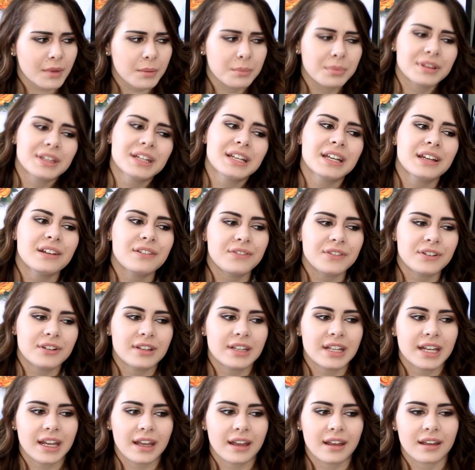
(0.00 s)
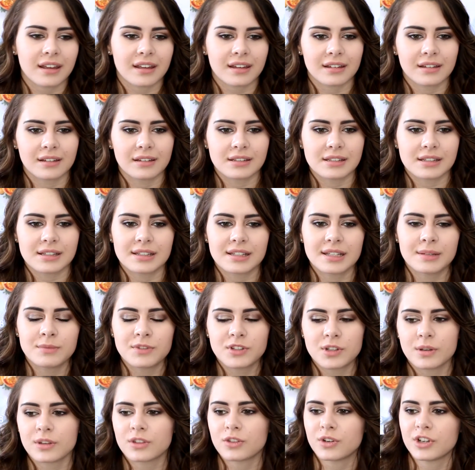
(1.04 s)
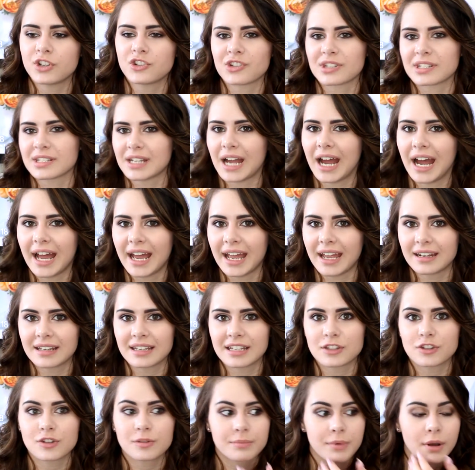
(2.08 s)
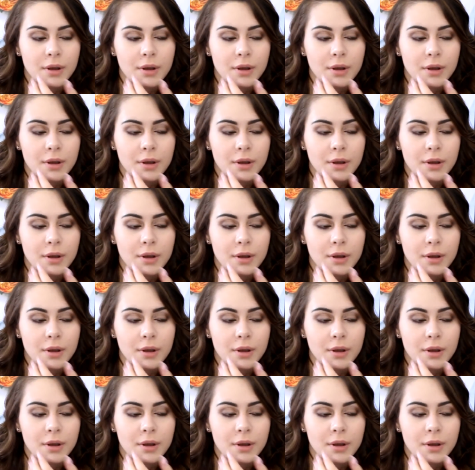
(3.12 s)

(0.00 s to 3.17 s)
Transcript: But then I feel like Sims 2 and 3 are just tied because they're